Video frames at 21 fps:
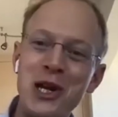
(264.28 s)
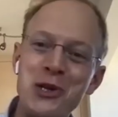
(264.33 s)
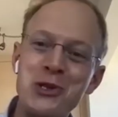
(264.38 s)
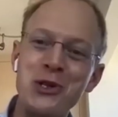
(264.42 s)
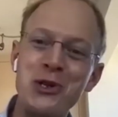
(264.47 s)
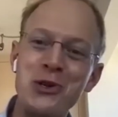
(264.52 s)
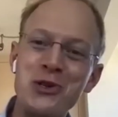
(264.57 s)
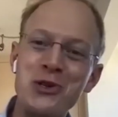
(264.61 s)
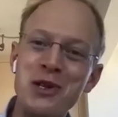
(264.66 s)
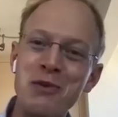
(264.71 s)

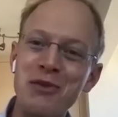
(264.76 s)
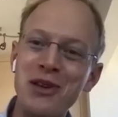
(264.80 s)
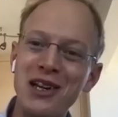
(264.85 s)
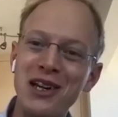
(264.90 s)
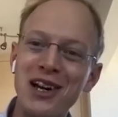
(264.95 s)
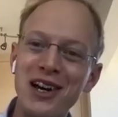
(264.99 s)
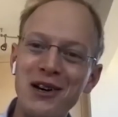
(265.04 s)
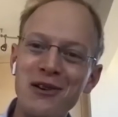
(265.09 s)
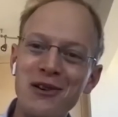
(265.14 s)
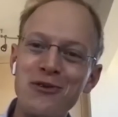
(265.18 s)
engine or something
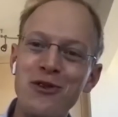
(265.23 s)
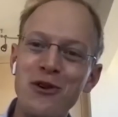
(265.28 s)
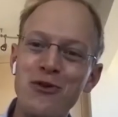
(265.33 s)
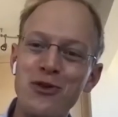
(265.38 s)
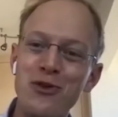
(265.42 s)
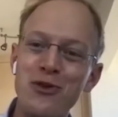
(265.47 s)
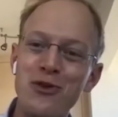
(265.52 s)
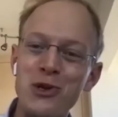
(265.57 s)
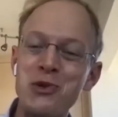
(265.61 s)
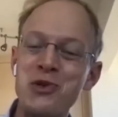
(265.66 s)

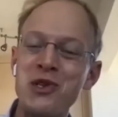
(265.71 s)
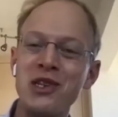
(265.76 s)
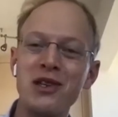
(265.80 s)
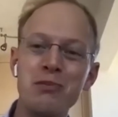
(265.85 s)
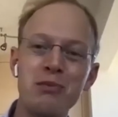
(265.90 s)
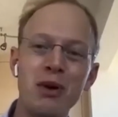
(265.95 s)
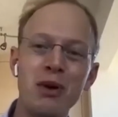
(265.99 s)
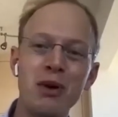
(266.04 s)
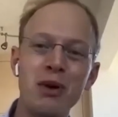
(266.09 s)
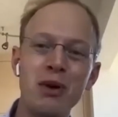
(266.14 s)
for using the
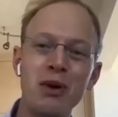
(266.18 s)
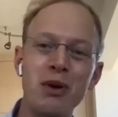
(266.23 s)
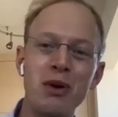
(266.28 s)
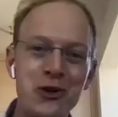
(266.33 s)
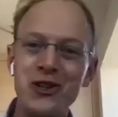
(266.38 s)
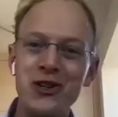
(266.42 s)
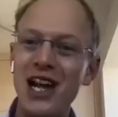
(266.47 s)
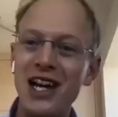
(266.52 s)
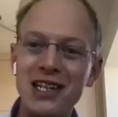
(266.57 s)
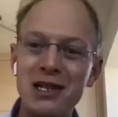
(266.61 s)
proposed
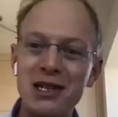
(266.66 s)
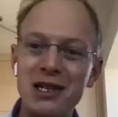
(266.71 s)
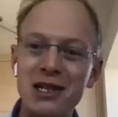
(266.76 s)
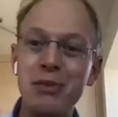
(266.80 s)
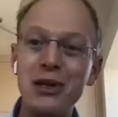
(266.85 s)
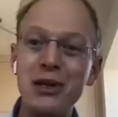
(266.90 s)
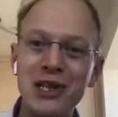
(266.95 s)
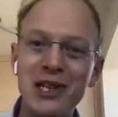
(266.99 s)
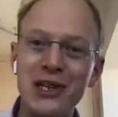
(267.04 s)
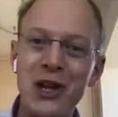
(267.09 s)
$890
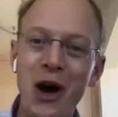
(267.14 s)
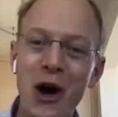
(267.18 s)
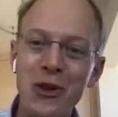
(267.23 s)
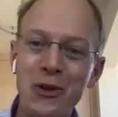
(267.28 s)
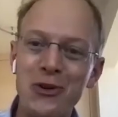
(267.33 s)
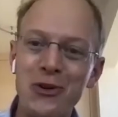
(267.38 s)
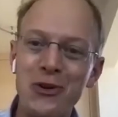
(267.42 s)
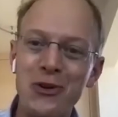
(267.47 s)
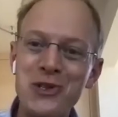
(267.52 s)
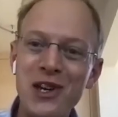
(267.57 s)
billion
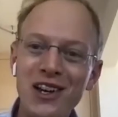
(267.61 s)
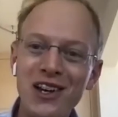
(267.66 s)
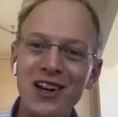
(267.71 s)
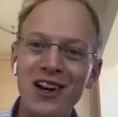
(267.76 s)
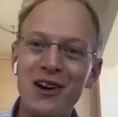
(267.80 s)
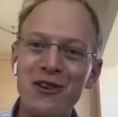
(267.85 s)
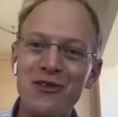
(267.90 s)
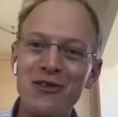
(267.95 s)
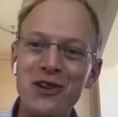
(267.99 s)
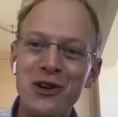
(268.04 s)

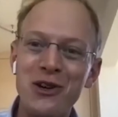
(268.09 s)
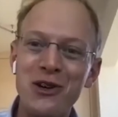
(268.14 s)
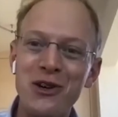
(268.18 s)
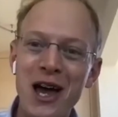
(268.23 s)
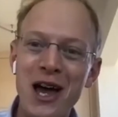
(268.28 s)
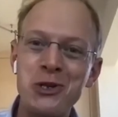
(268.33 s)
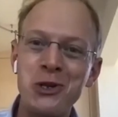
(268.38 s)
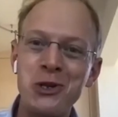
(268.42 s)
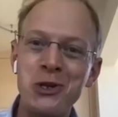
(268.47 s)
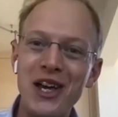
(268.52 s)
of
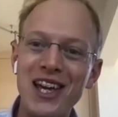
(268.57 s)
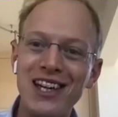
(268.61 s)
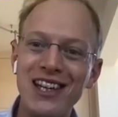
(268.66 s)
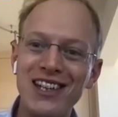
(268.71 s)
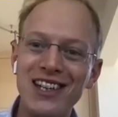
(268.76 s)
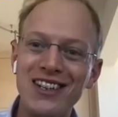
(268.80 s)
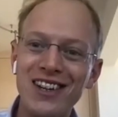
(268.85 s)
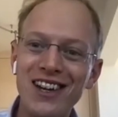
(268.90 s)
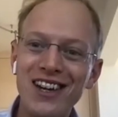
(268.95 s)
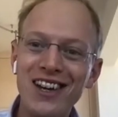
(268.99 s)
international
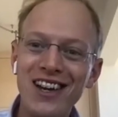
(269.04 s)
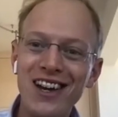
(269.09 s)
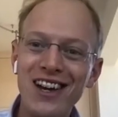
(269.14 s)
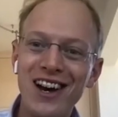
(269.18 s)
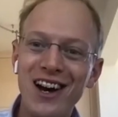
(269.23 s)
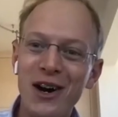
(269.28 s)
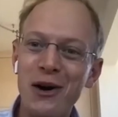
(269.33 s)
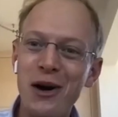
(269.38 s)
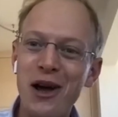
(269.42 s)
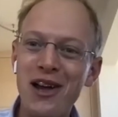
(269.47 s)
aid,
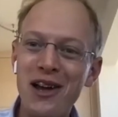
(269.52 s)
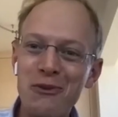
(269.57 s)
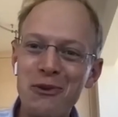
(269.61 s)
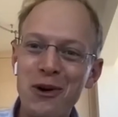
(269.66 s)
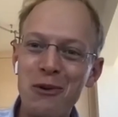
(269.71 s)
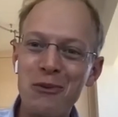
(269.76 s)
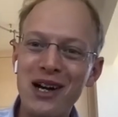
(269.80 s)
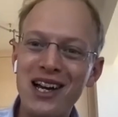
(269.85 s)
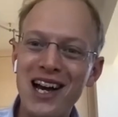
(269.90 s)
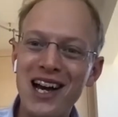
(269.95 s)

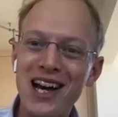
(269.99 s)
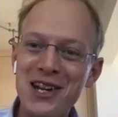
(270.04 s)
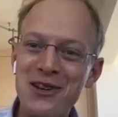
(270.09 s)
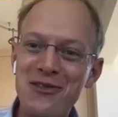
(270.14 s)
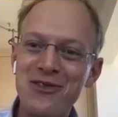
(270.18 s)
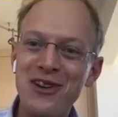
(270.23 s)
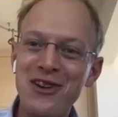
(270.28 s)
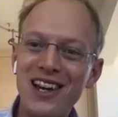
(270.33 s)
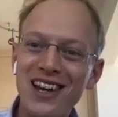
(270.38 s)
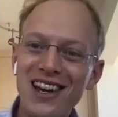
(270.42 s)
what kind of
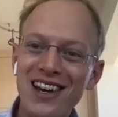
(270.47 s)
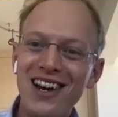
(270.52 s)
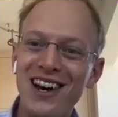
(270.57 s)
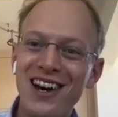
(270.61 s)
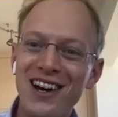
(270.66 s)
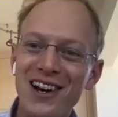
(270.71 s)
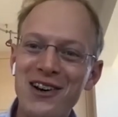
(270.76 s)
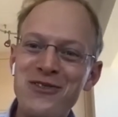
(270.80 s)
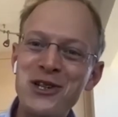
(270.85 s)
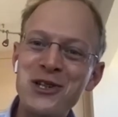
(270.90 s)

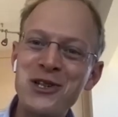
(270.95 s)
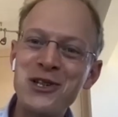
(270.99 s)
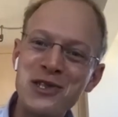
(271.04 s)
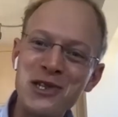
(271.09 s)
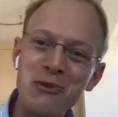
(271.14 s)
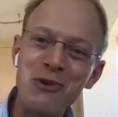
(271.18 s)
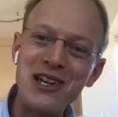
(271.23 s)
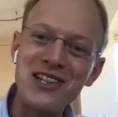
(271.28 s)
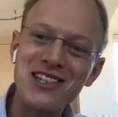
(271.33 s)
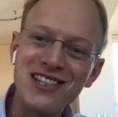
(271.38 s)
efficiency
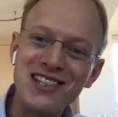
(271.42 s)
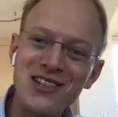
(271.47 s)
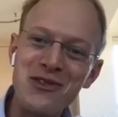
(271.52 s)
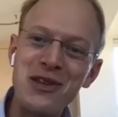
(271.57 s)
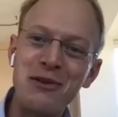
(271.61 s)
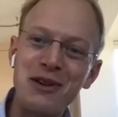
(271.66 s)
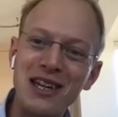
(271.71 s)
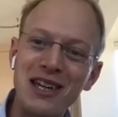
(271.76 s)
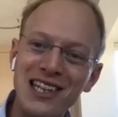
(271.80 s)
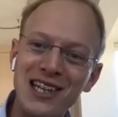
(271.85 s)
rate do you
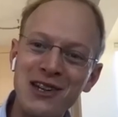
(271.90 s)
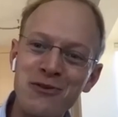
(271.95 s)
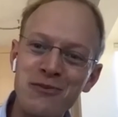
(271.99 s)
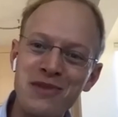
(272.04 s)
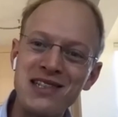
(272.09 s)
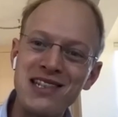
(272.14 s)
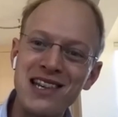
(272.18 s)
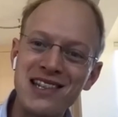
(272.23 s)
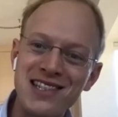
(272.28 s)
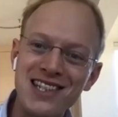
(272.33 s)
think we can get from
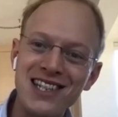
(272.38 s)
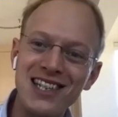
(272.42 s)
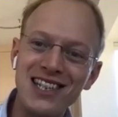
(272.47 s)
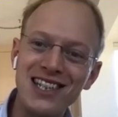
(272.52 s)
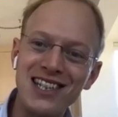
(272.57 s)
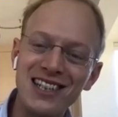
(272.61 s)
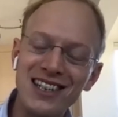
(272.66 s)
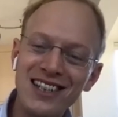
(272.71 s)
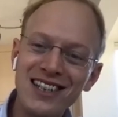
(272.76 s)
this ICE?